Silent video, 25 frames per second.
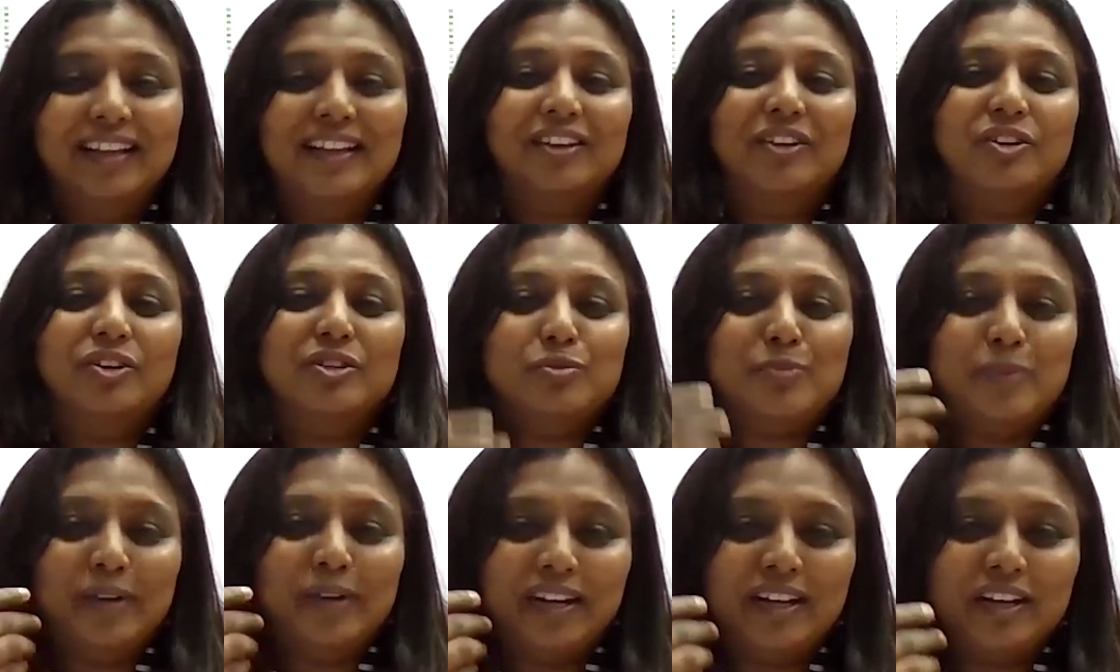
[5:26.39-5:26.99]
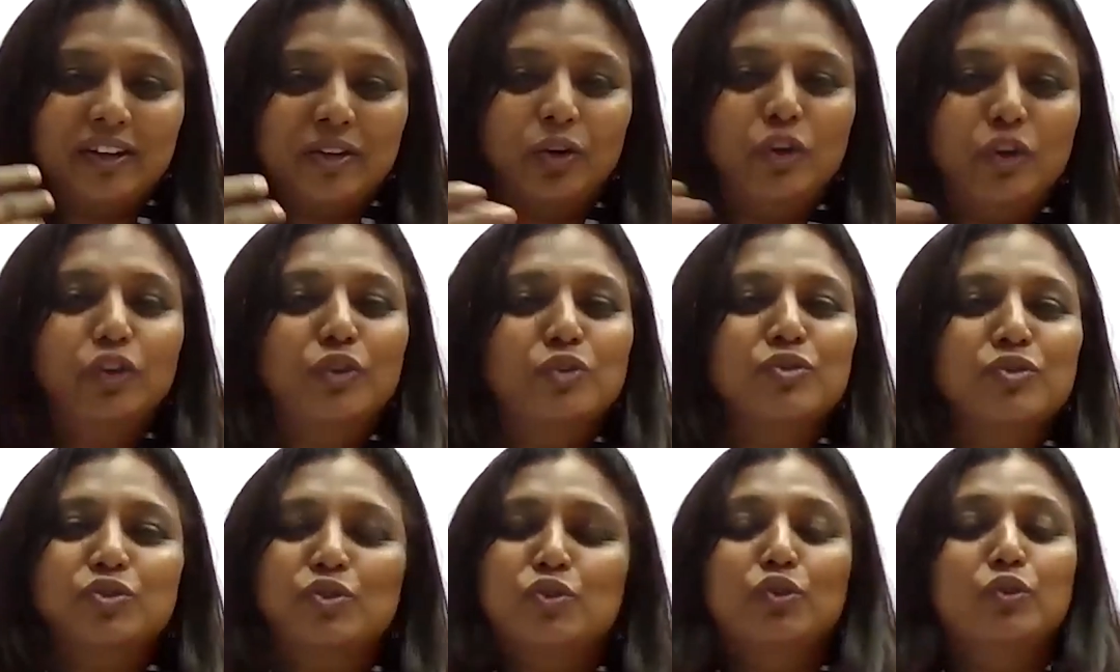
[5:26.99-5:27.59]
Because when they go
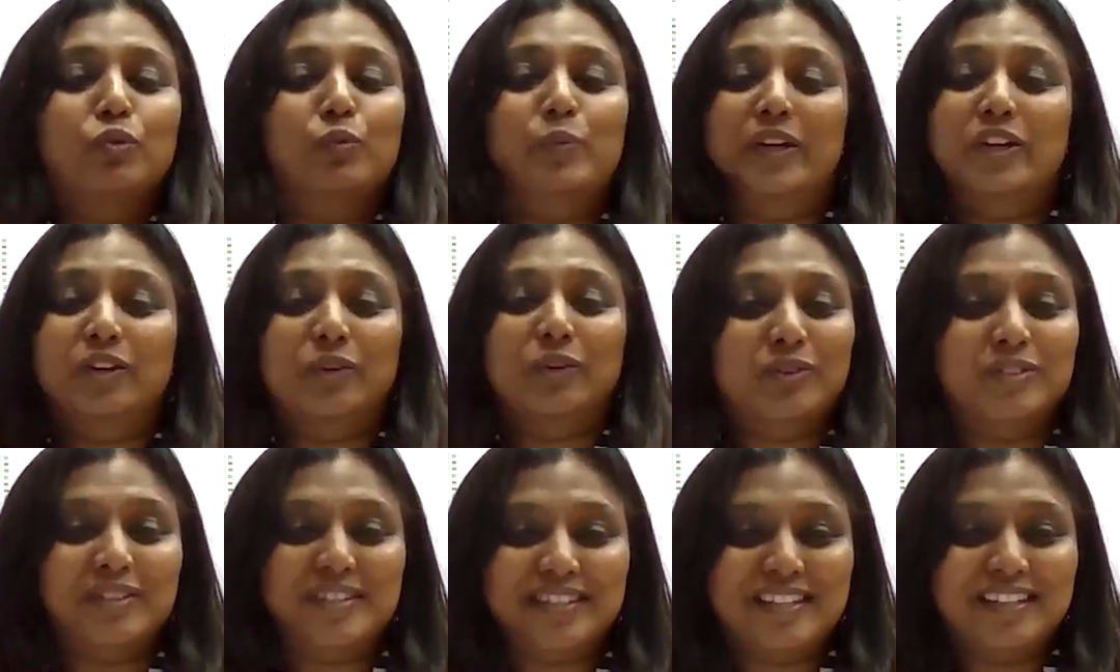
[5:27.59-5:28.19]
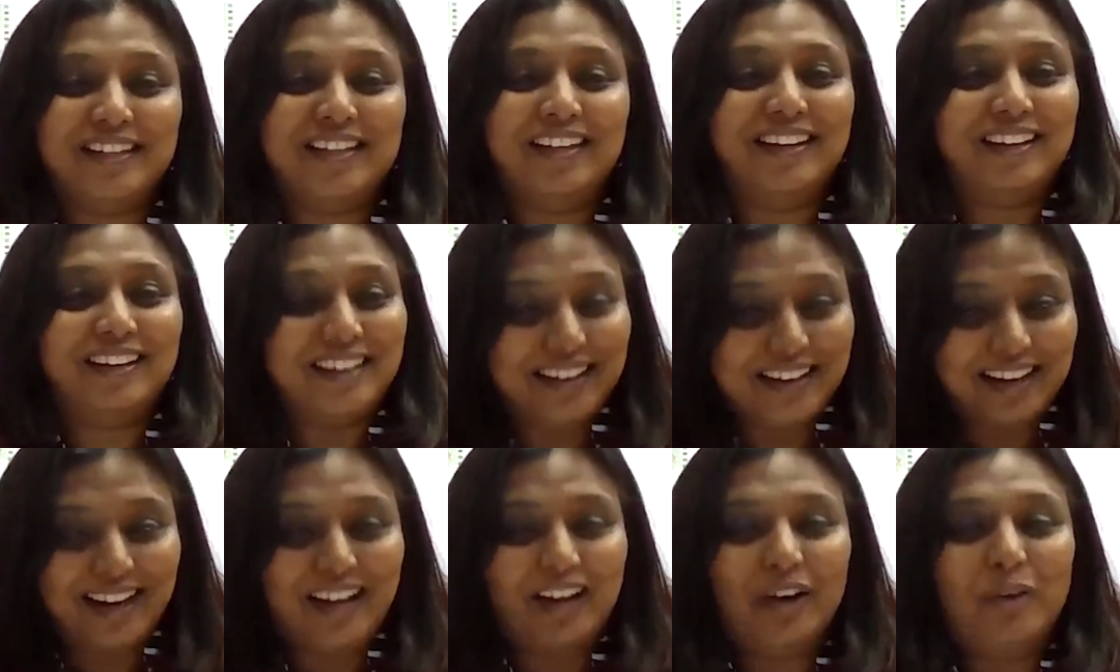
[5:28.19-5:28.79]
to school, we don't see it.
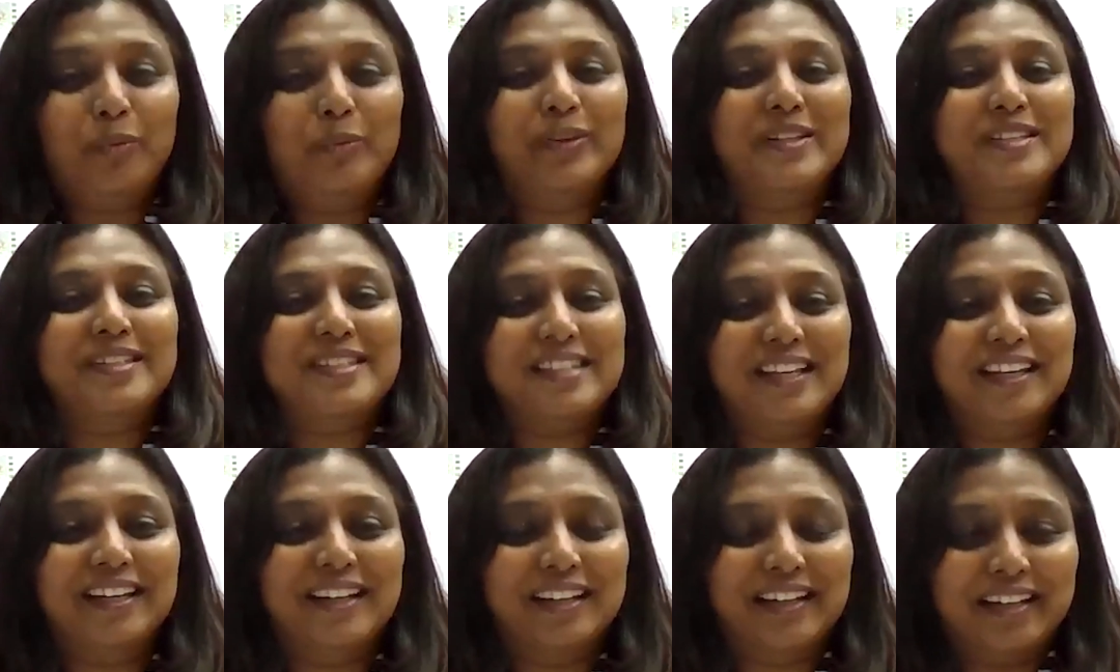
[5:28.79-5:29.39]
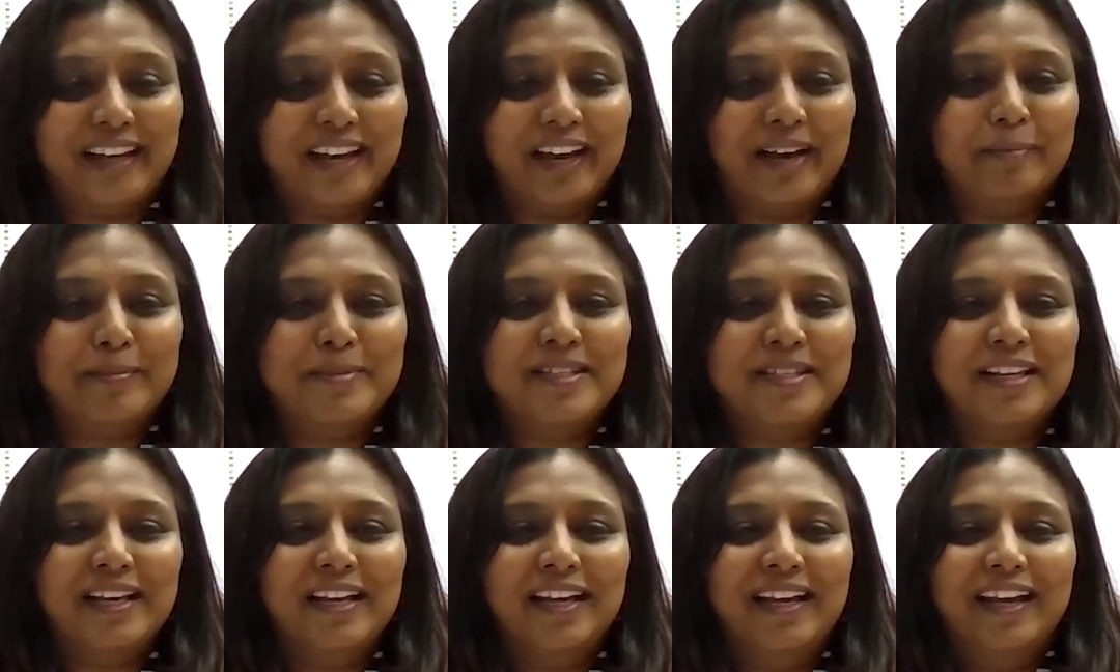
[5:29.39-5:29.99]
Now we see the
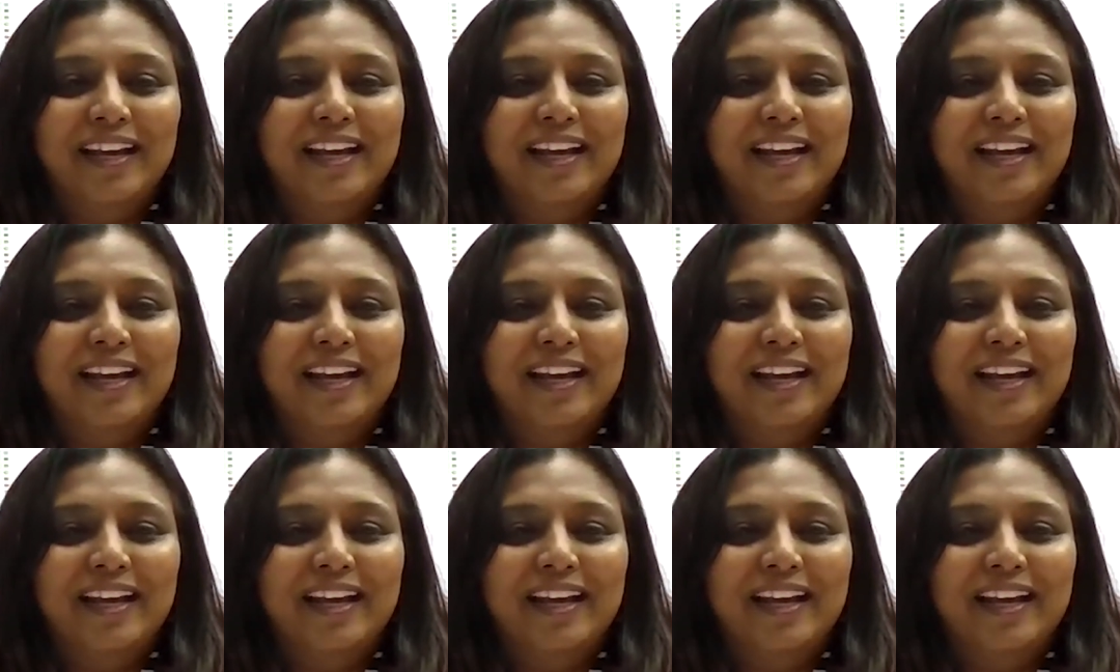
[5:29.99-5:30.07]
gaps.